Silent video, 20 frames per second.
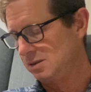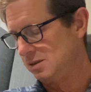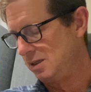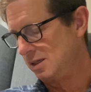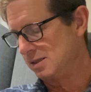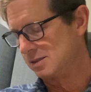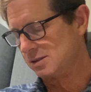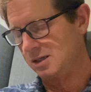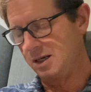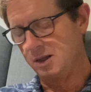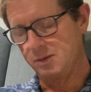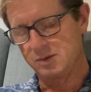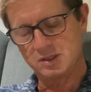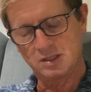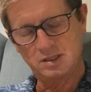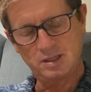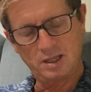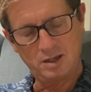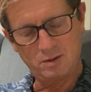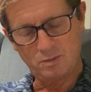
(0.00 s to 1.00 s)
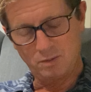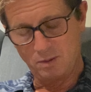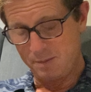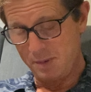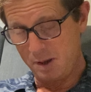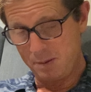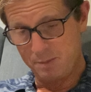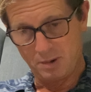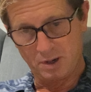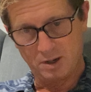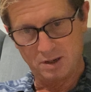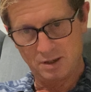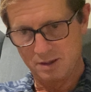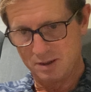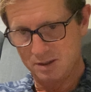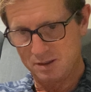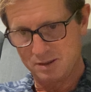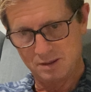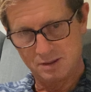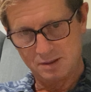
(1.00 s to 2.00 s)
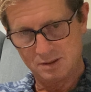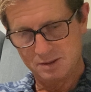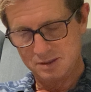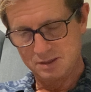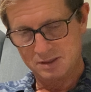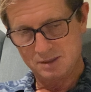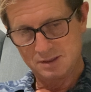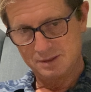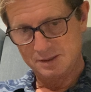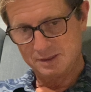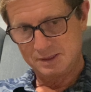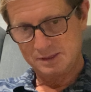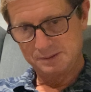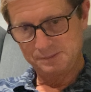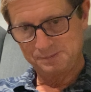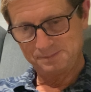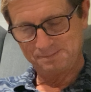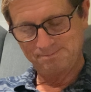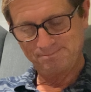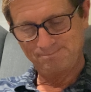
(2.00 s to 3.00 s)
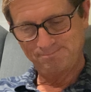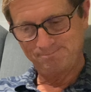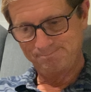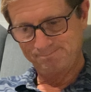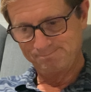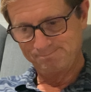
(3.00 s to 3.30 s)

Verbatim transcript: yesterday was a day to remember. Hmm?